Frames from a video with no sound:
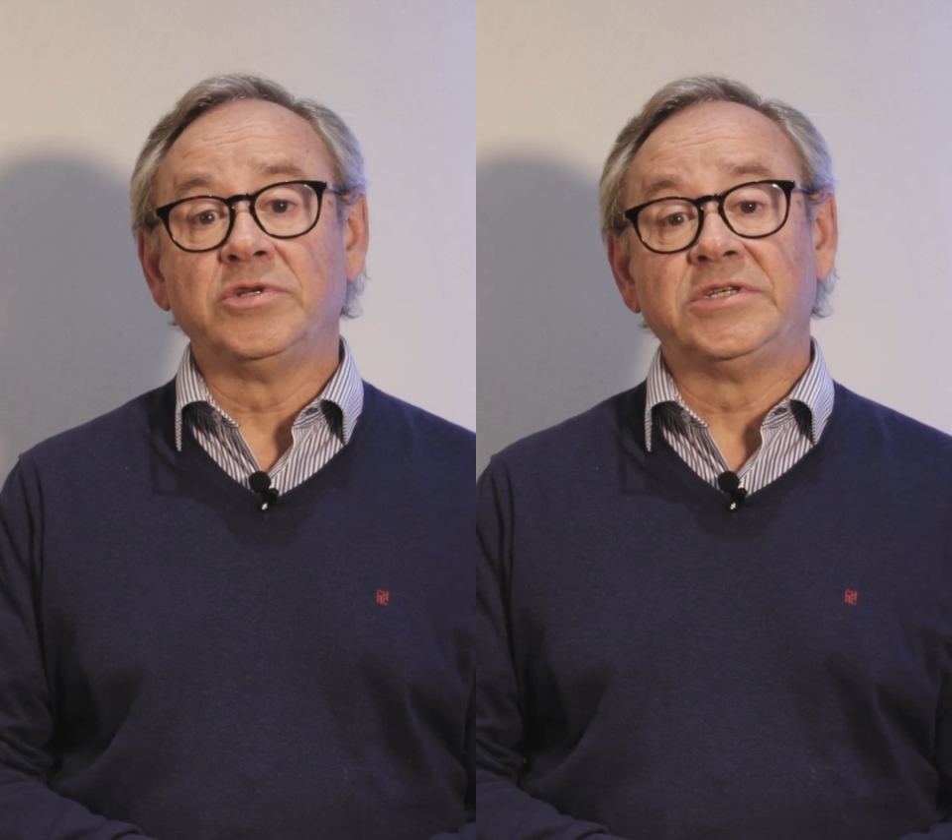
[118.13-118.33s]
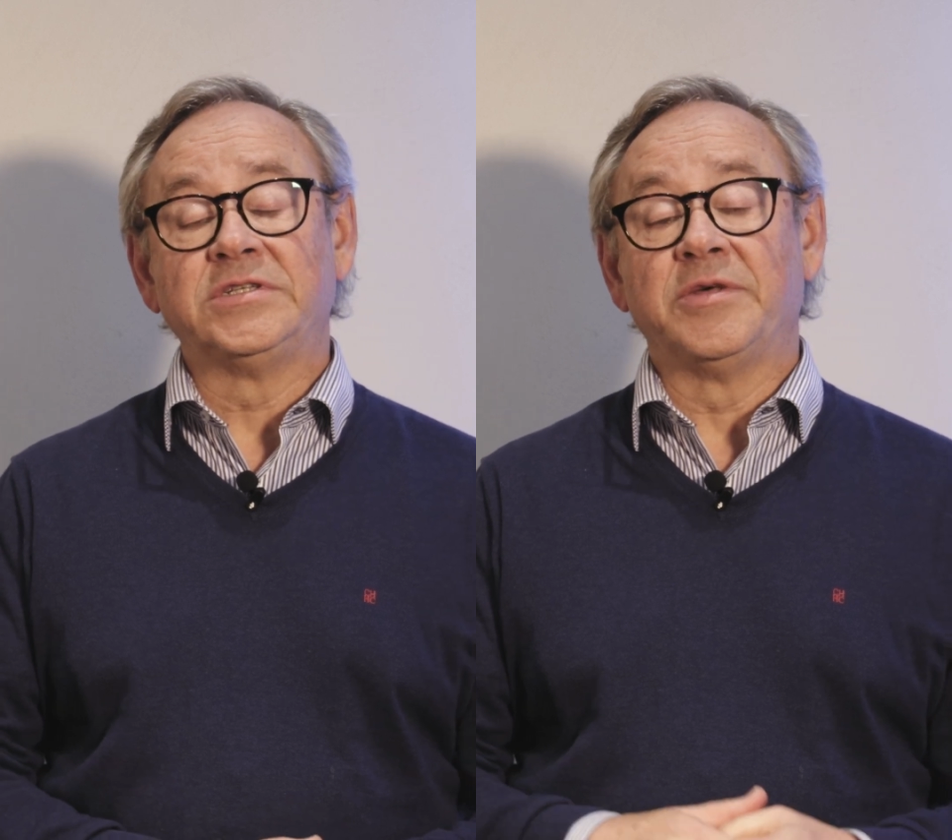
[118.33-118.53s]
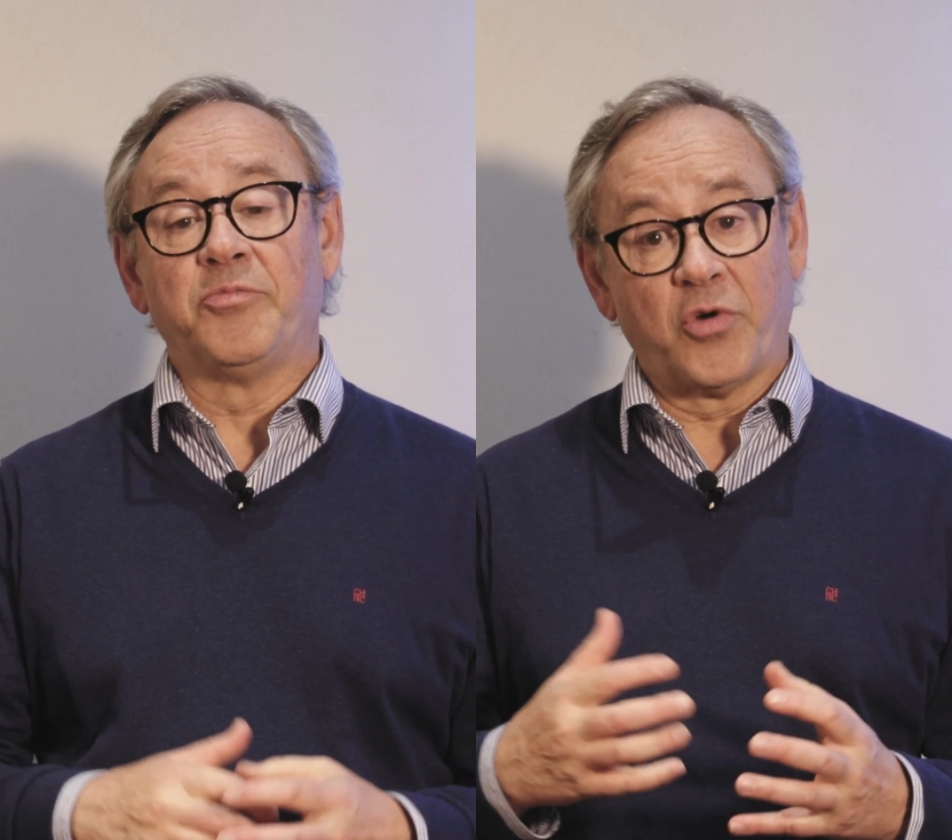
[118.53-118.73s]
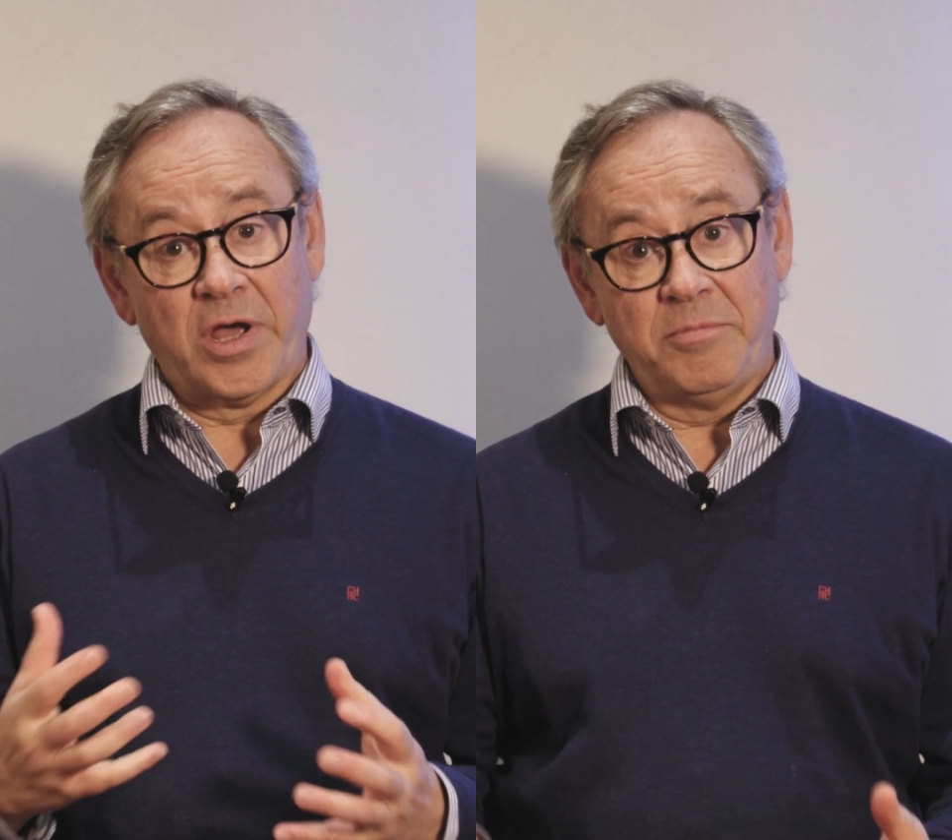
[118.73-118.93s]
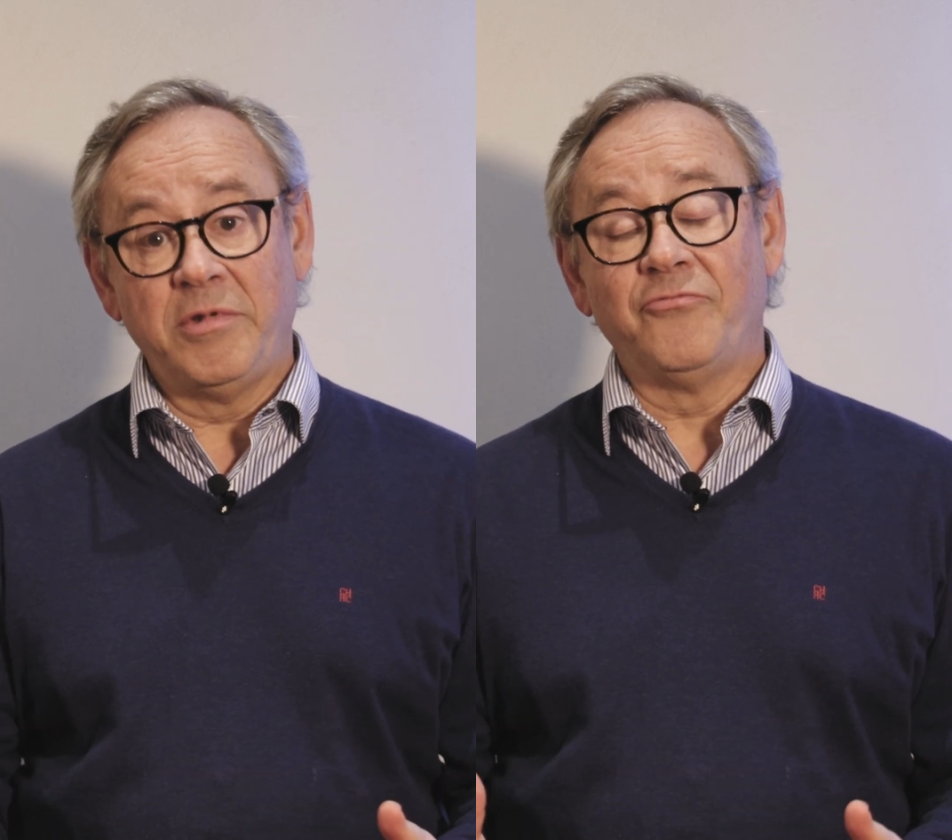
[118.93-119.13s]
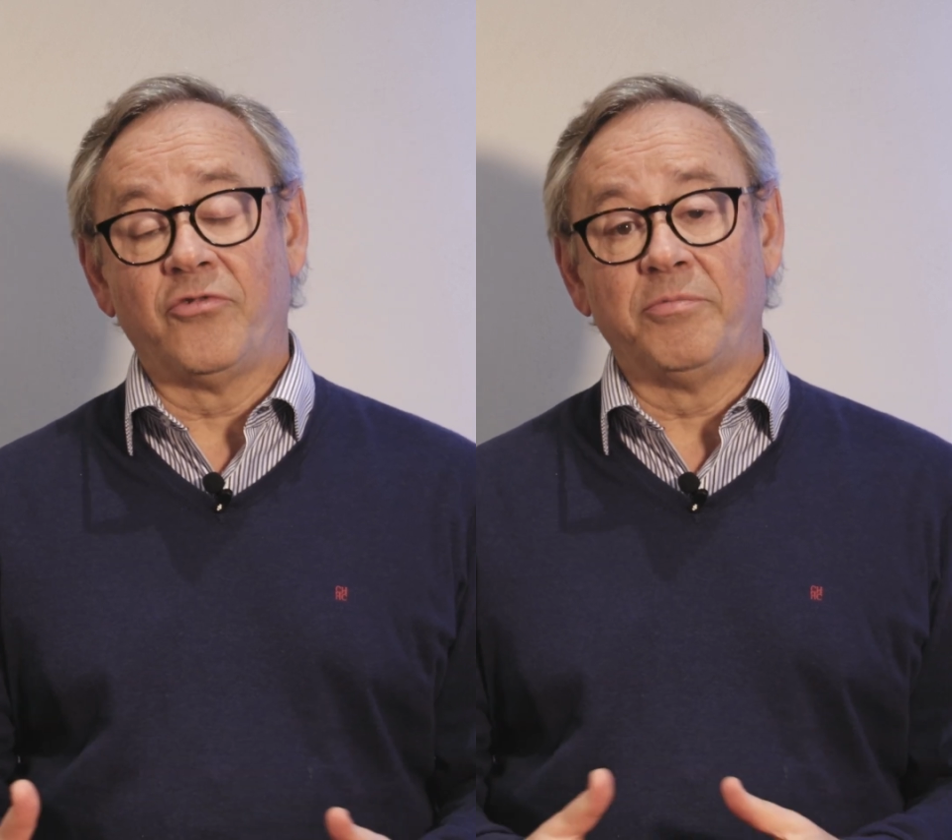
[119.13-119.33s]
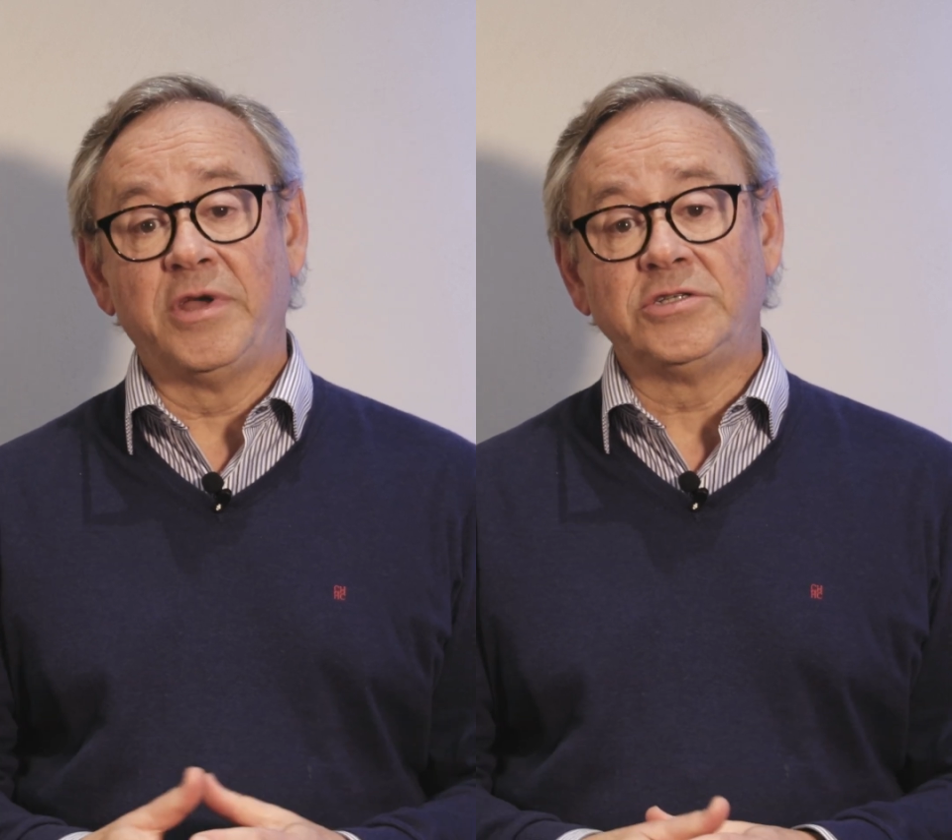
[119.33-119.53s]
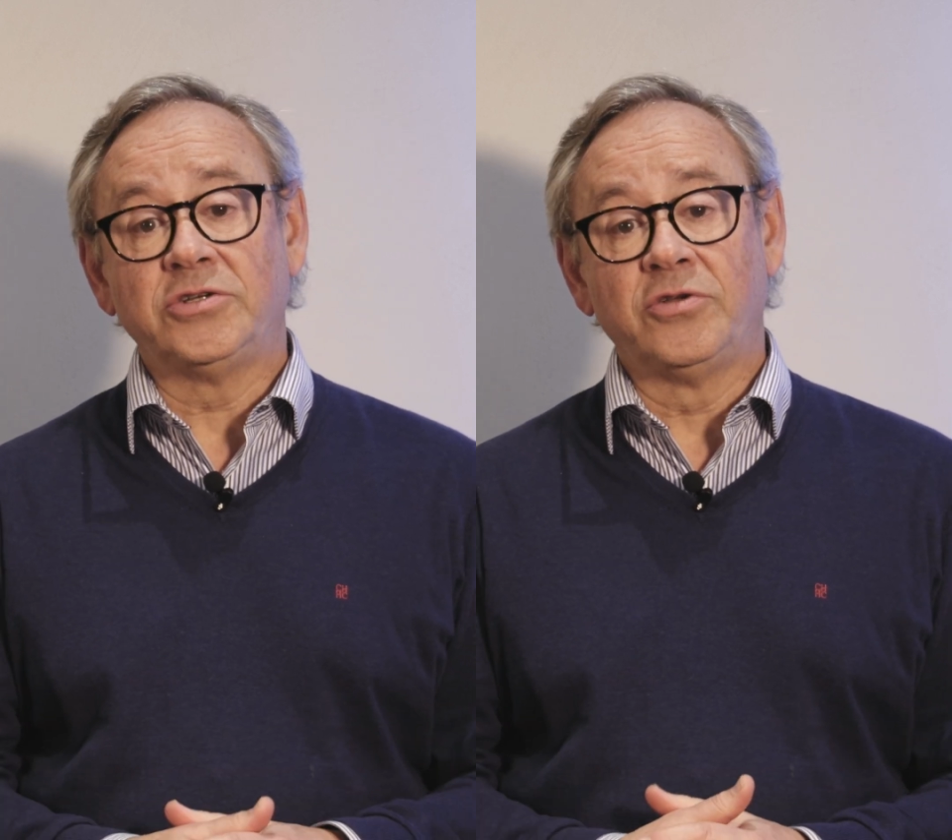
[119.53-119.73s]
which is the prime
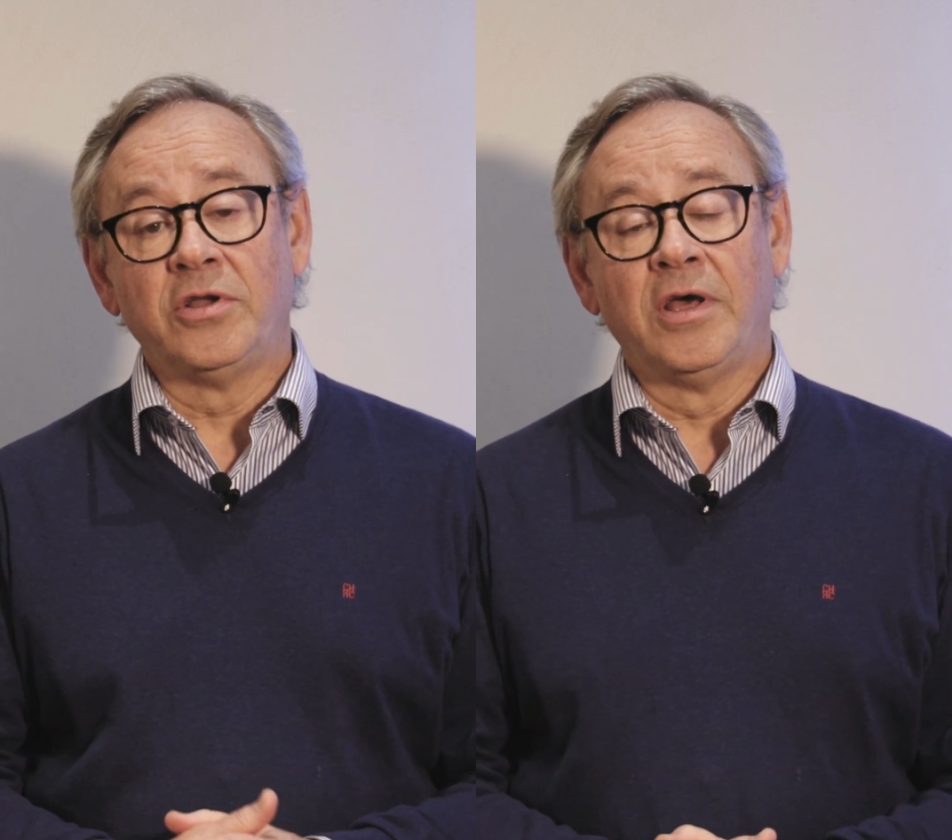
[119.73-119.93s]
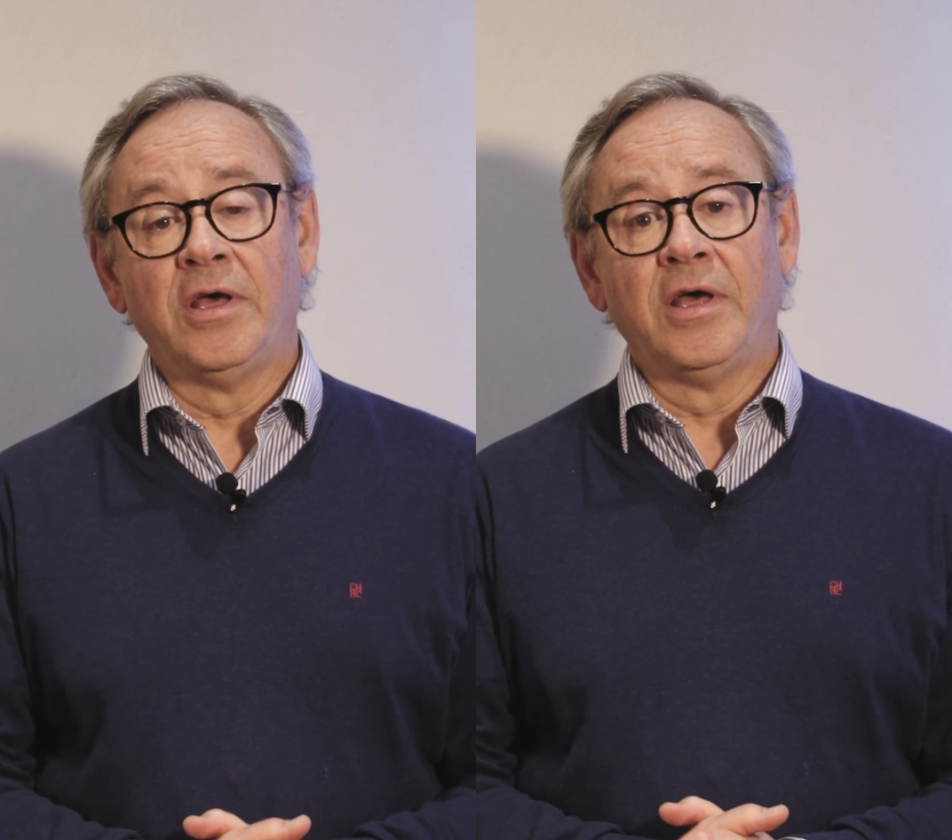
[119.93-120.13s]
information